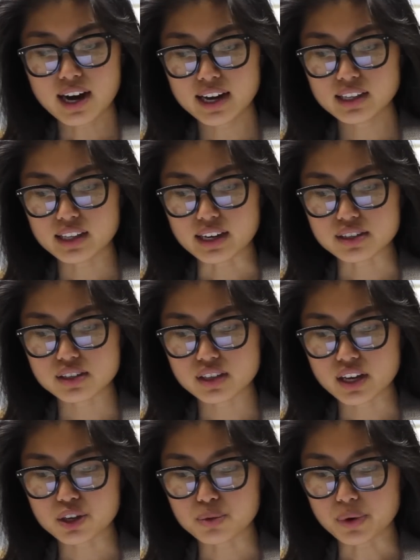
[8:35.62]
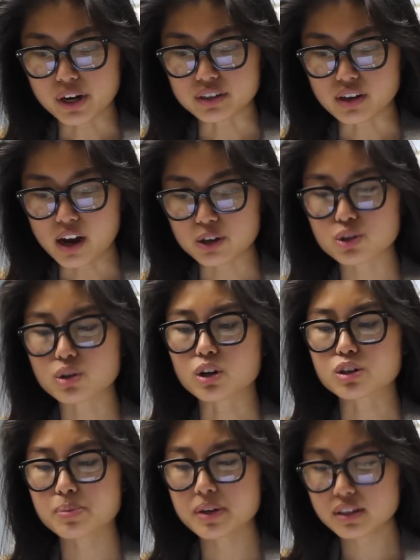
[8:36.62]
Kylie, I see that you bought an extra
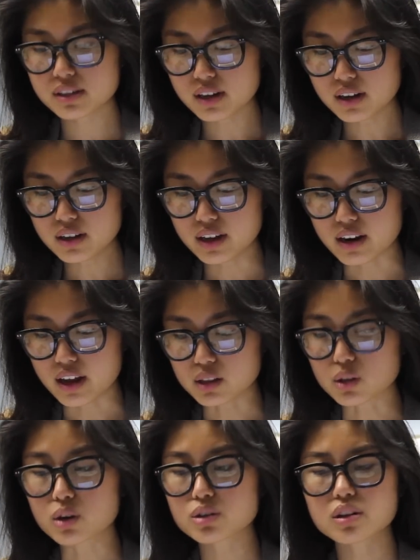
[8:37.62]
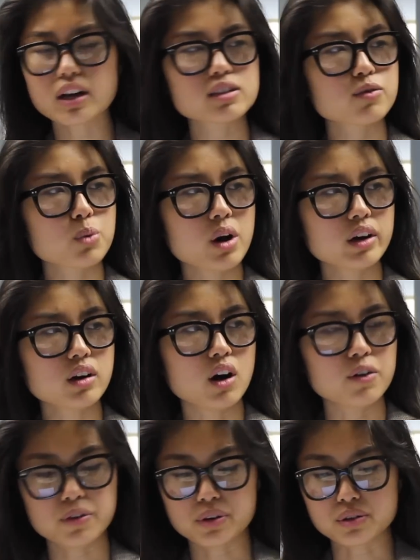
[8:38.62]
large pizza and a large glass of wine
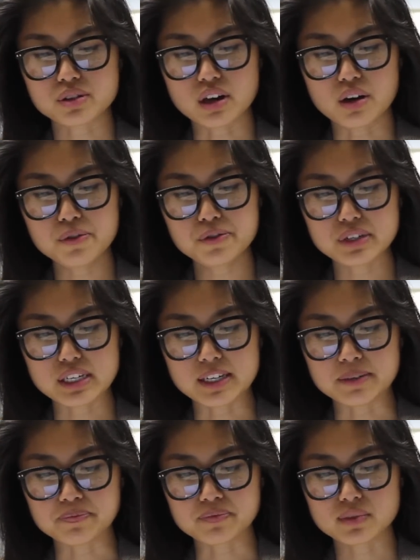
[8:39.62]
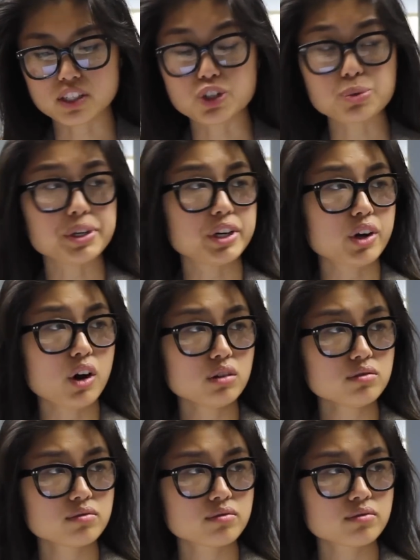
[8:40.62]
all for yourself. Did you eat it all?